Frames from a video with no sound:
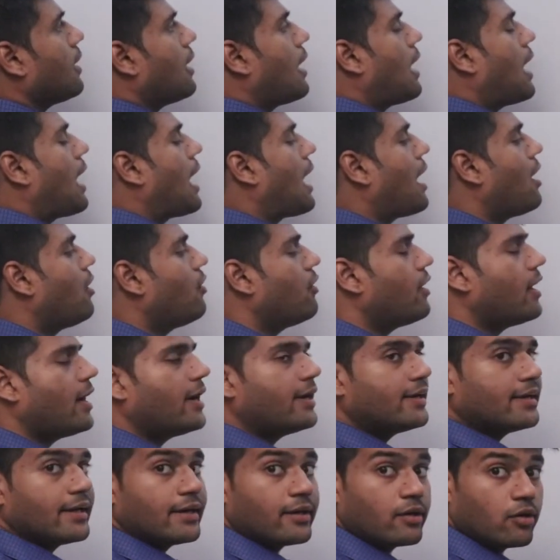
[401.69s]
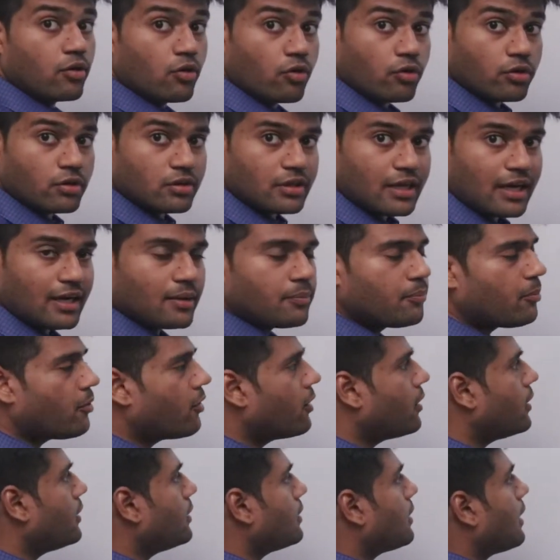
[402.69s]
how I denote that
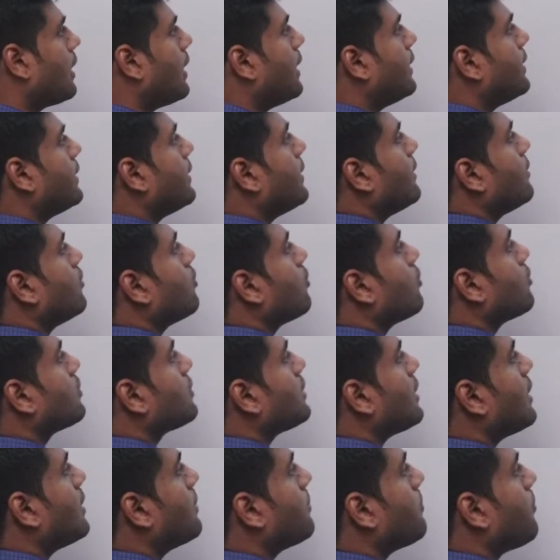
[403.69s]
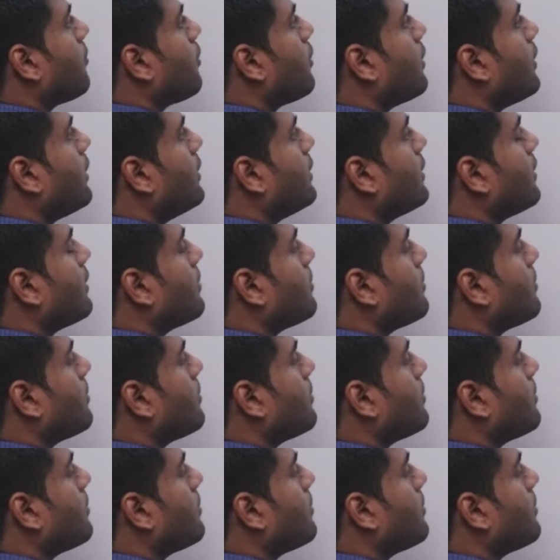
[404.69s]
point? I denote that point